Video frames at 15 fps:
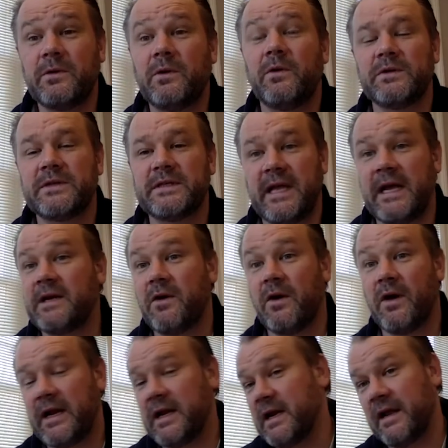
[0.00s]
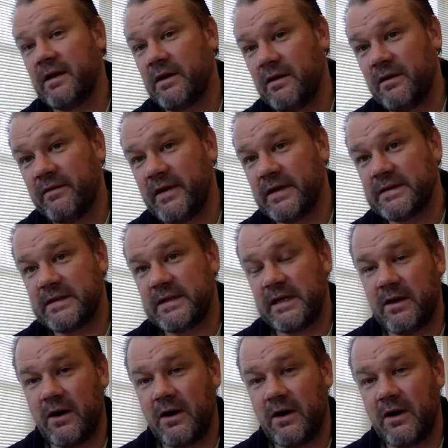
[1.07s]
courses they got at another university